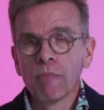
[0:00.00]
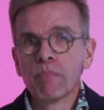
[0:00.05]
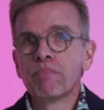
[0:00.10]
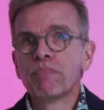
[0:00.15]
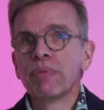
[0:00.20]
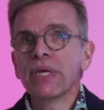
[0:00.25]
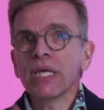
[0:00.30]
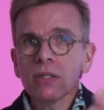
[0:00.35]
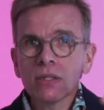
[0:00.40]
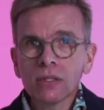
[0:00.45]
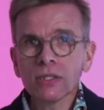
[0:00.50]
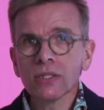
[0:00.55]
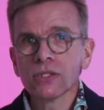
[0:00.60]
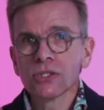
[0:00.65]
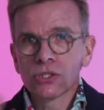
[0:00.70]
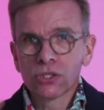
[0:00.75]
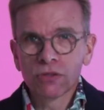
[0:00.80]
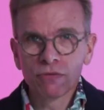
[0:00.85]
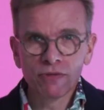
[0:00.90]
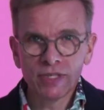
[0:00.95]

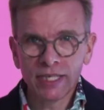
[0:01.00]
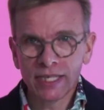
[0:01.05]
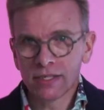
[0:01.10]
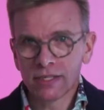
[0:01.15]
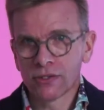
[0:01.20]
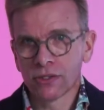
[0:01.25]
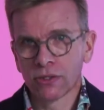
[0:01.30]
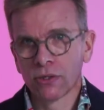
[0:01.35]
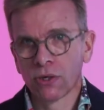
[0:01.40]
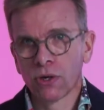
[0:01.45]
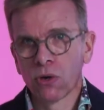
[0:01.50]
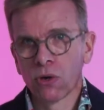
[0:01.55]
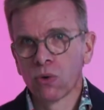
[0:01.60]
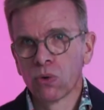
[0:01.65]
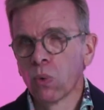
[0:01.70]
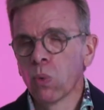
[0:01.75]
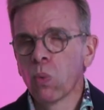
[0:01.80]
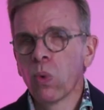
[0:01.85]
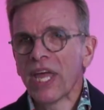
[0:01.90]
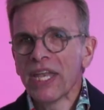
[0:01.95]
billions of years ago
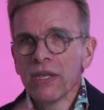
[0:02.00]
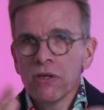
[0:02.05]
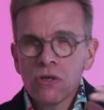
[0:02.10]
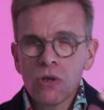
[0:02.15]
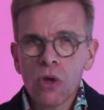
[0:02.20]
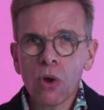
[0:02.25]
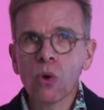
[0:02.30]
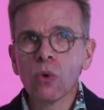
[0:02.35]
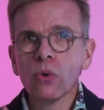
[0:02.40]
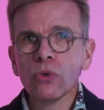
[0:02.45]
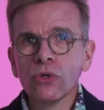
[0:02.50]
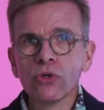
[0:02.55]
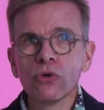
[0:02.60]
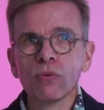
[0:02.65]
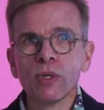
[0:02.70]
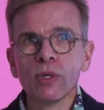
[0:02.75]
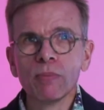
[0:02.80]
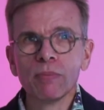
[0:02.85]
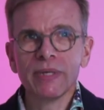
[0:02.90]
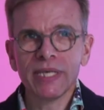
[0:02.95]
when no
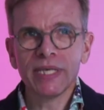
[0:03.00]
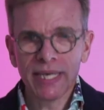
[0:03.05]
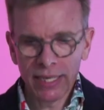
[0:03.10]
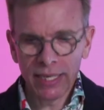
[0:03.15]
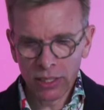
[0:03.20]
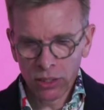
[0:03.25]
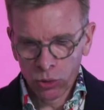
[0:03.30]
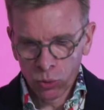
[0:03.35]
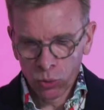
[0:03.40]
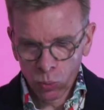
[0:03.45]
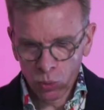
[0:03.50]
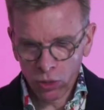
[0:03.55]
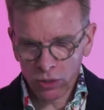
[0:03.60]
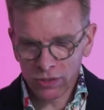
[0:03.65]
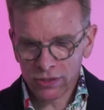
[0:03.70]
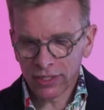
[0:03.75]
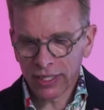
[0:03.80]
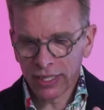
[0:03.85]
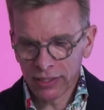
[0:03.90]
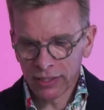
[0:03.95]
human being
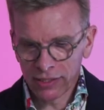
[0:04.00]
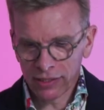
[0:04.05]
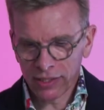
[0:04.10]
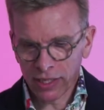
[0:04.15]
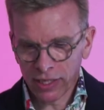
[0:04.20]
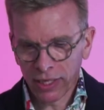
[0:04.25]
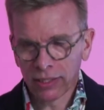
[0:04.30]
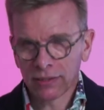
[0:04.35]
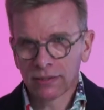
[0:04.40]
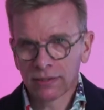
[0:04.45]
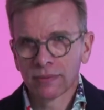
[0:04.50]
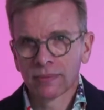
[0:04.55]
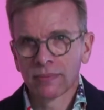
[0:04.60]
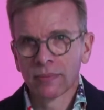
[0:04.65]
was inside.